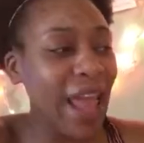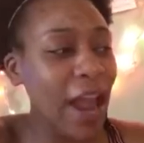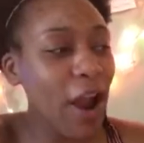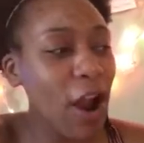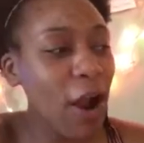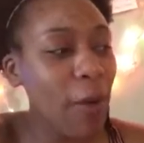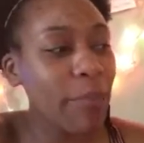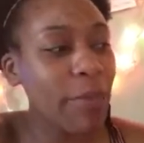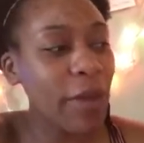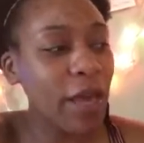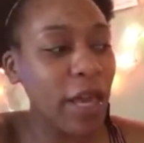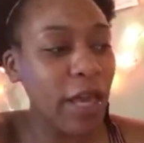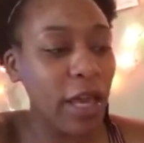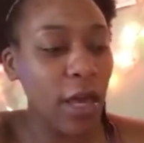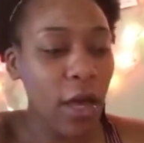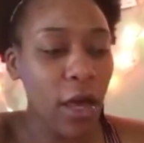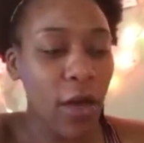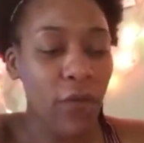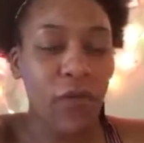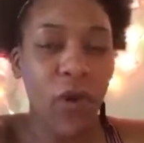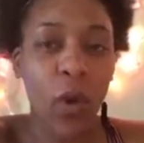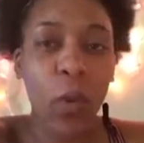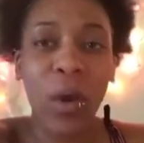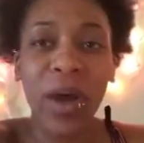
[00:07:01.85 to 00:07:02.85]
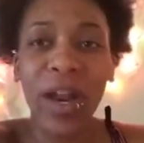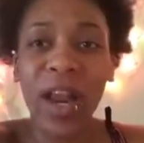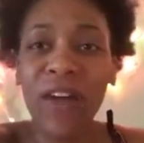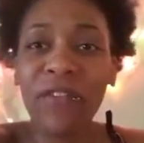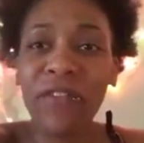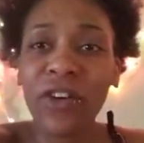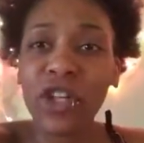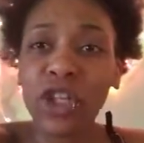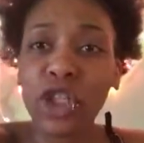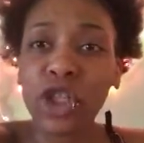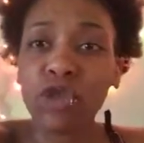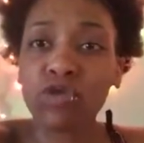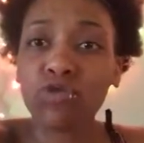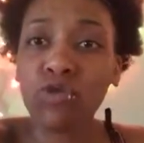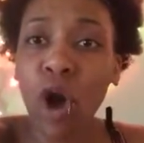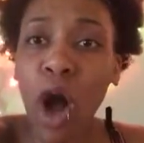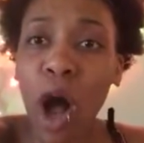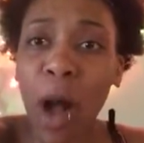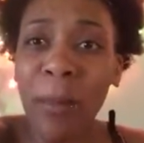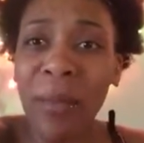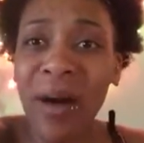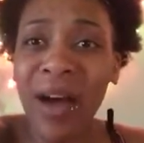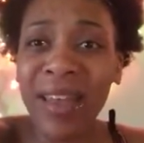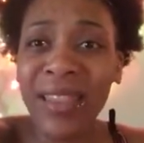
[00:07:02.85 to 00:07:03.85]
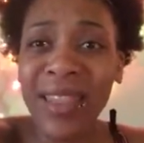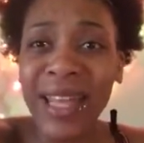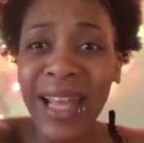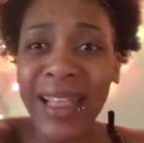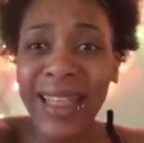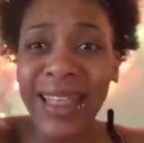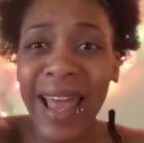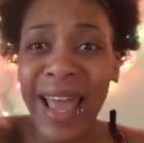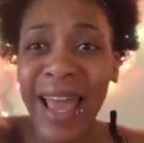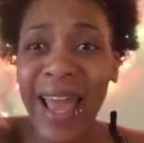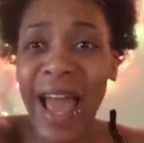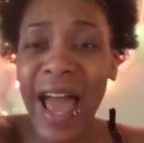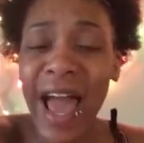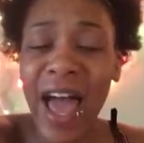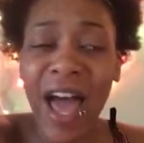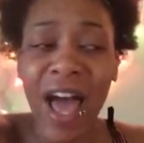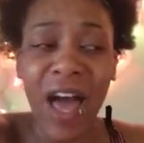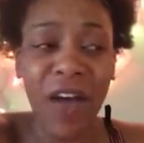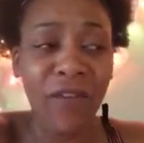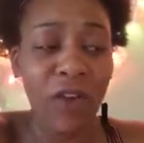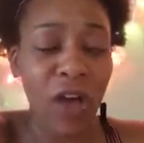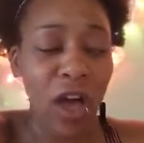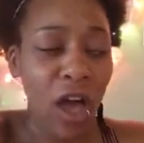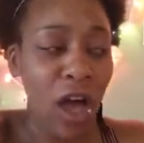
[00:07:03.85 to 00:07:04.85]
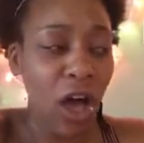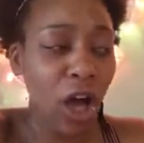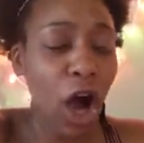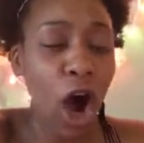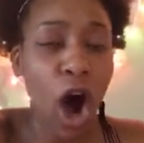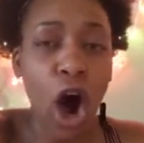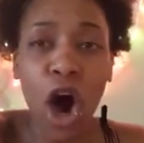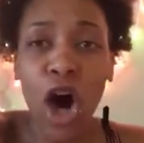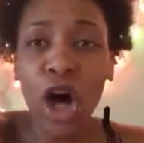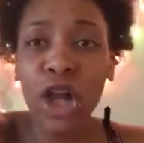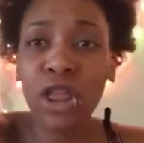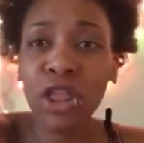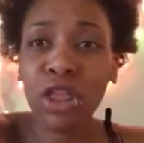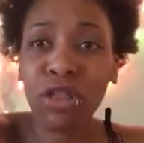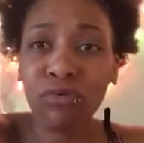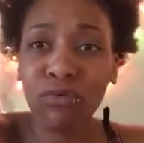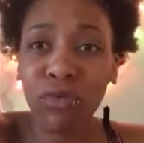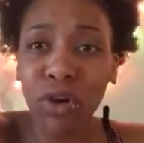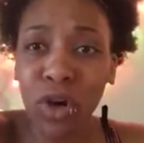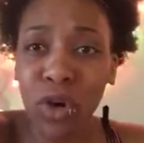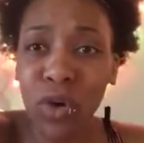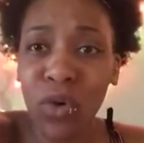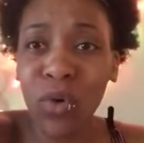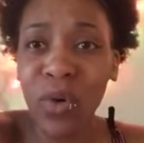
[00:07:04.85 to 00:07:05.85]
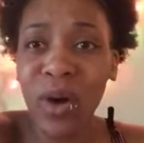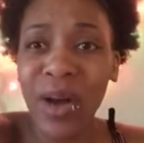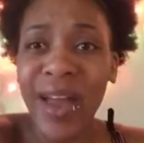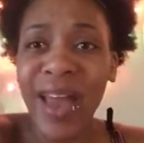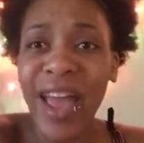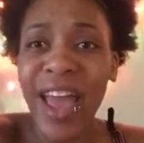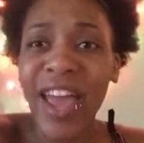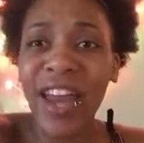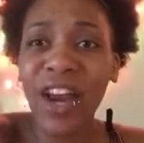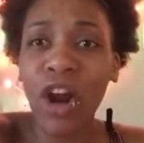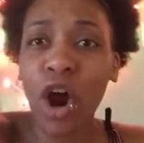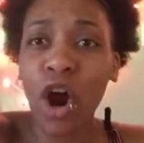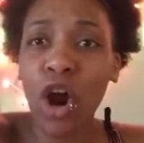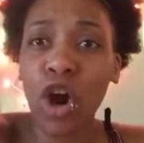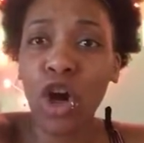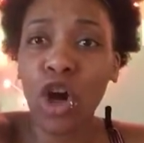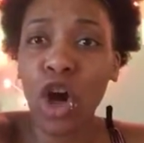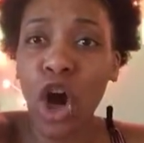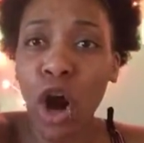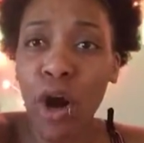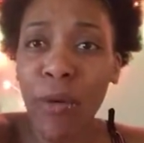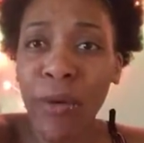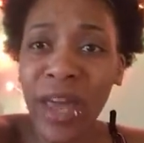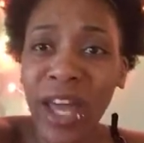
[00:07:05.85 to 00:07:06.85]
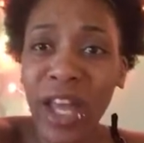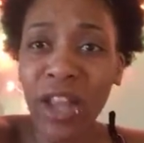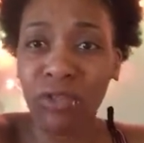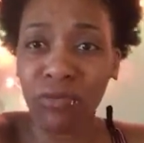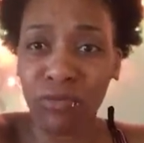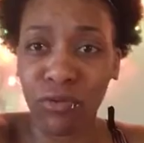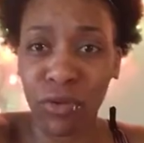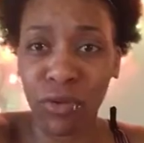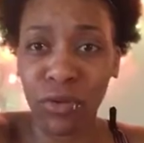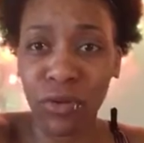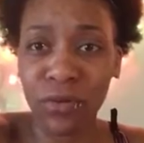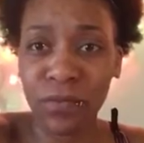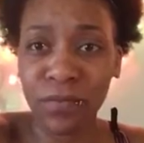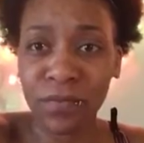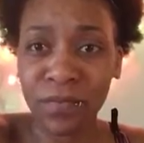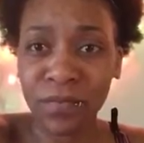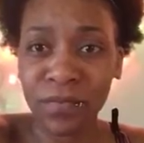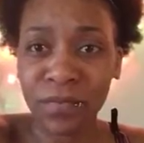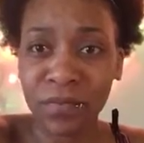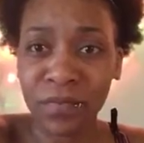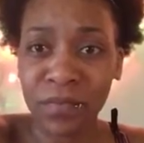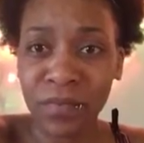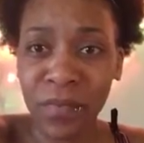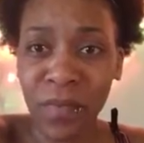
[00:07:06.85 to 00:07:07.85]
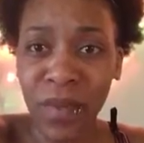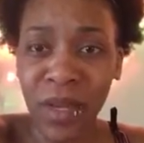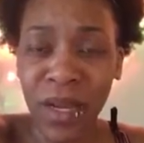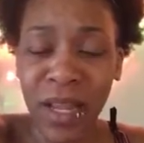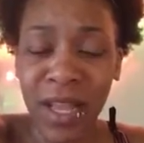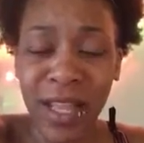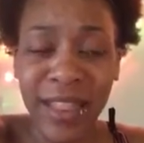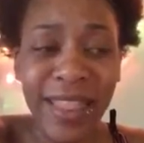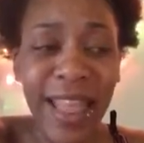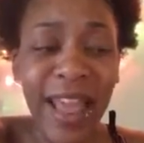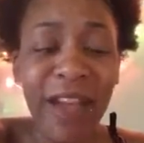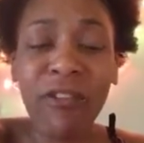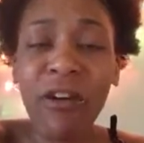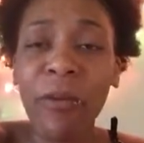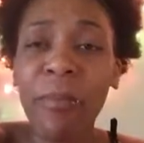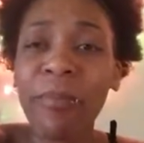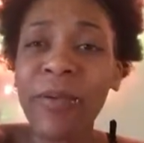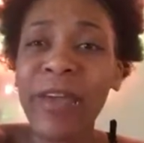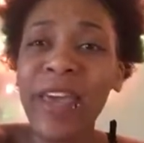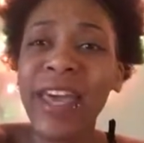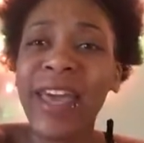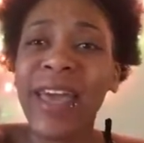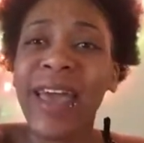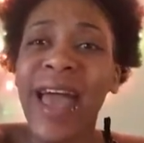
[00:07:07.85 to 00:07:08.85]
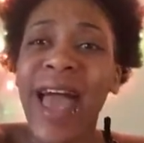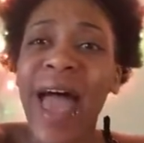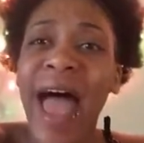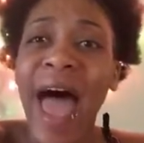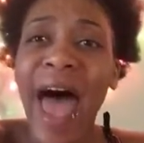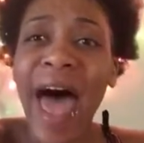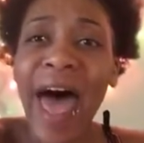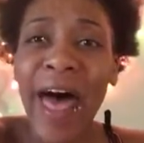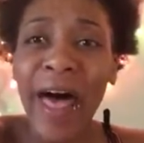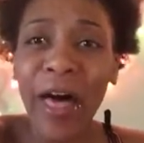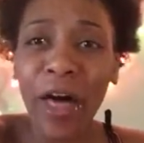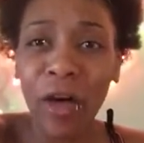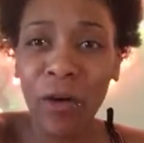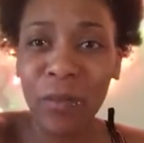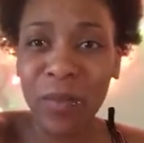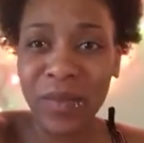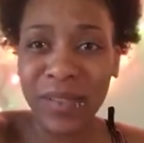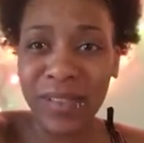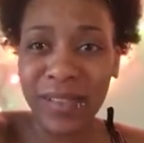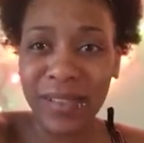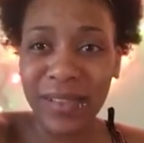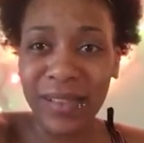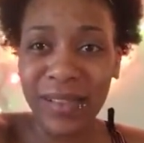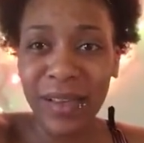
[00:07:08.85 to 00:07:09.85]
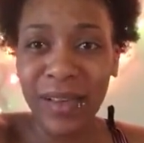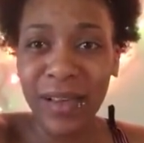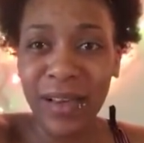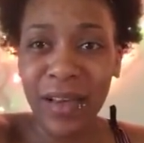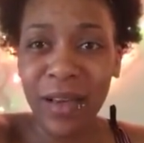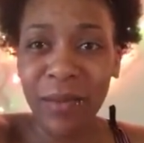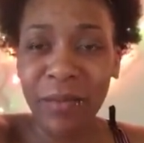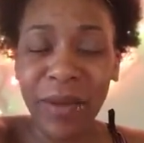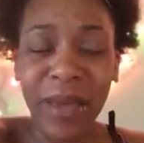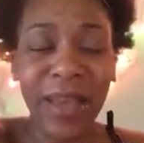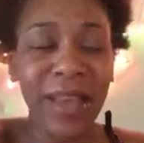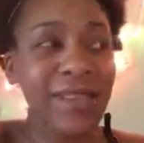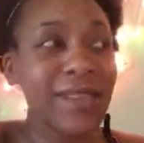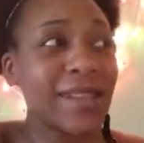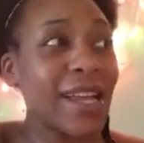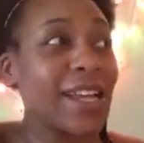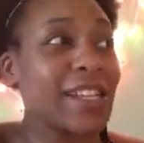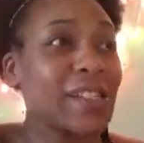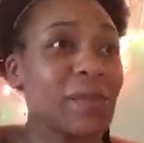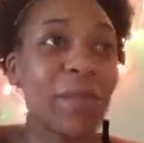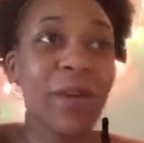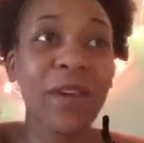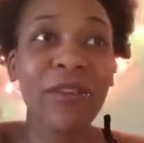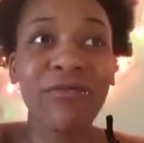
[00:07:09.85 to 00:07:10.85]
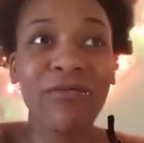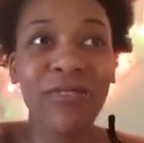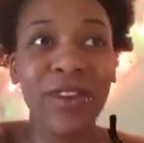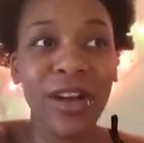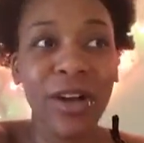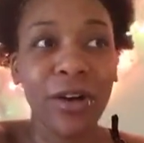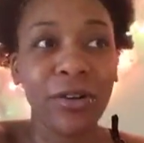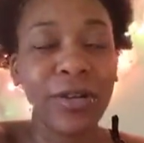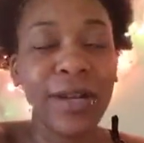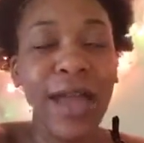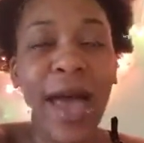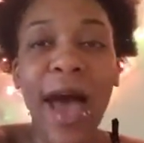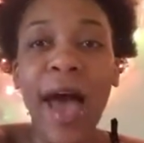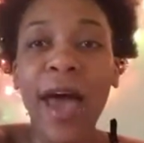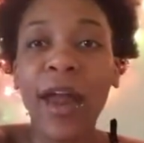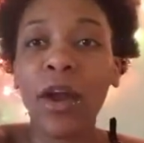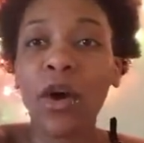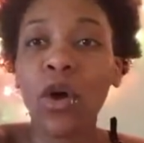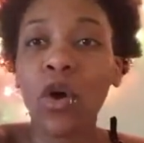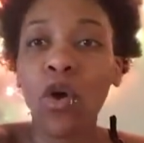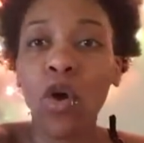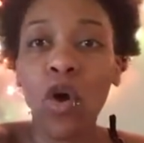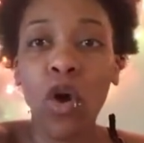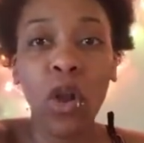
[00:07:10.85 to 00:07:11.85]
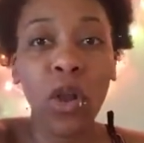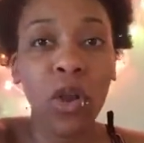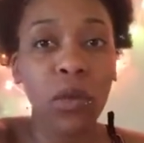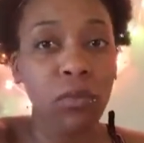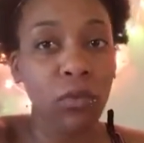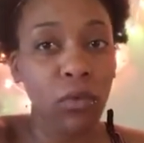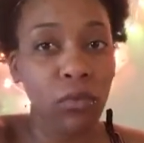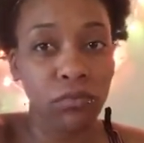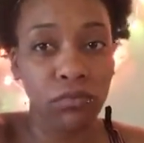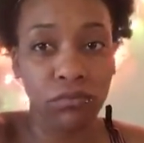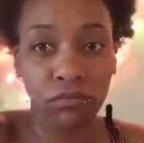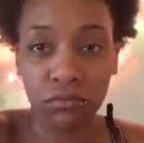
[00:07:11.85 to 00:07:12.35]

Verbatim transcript: therapy for whatever trauma that they have gone through and are going through, therapy helps. Because let's be real, not all,